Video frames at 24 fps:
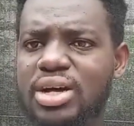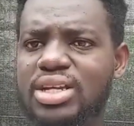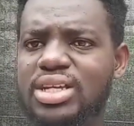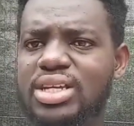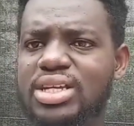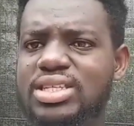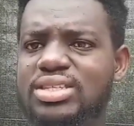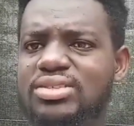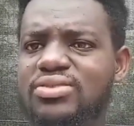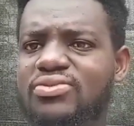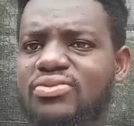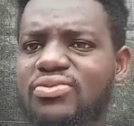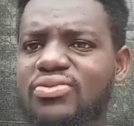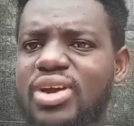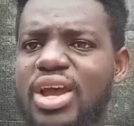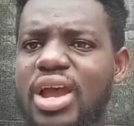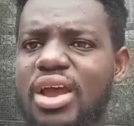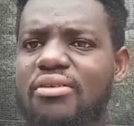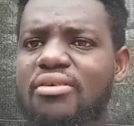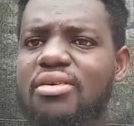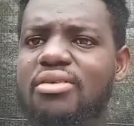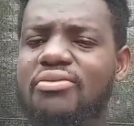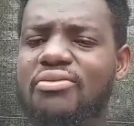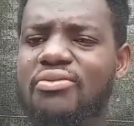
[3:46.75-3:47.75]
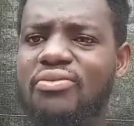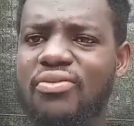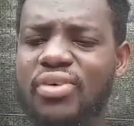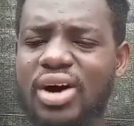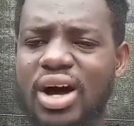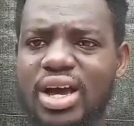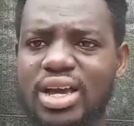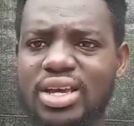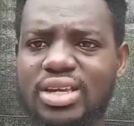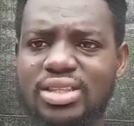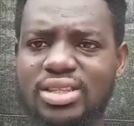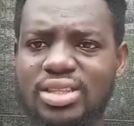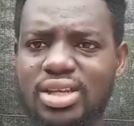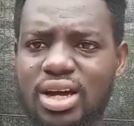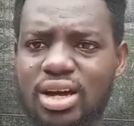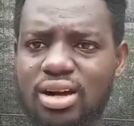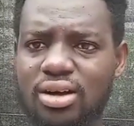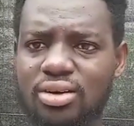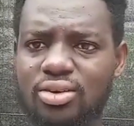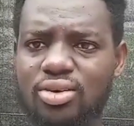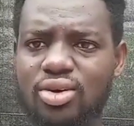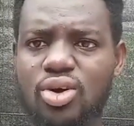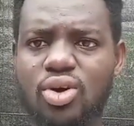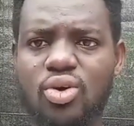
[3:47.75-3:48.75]
but it's very
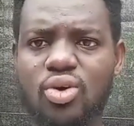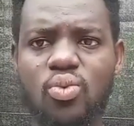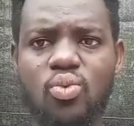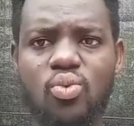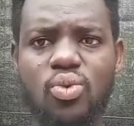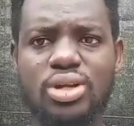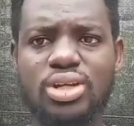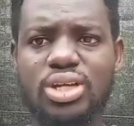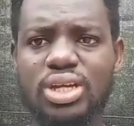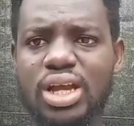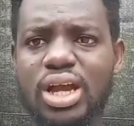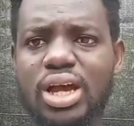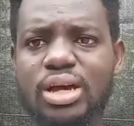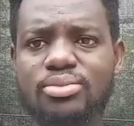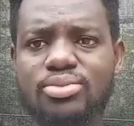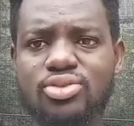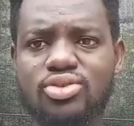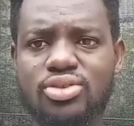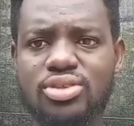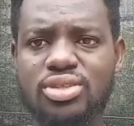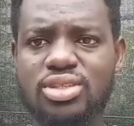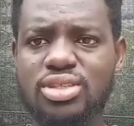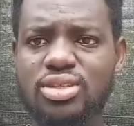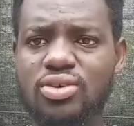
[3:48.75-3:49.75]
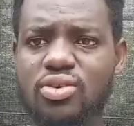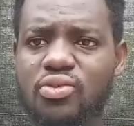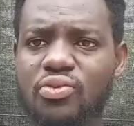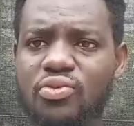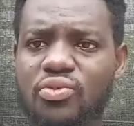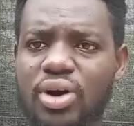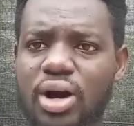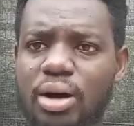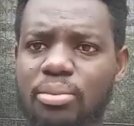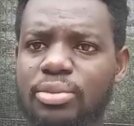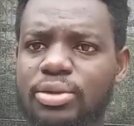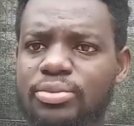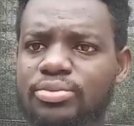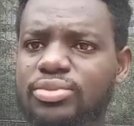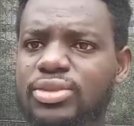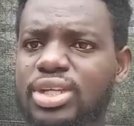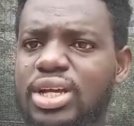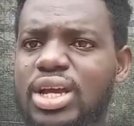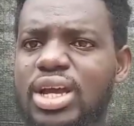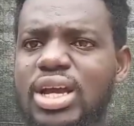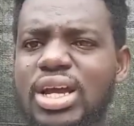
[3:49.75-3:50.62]
vital when it comes to snail farming.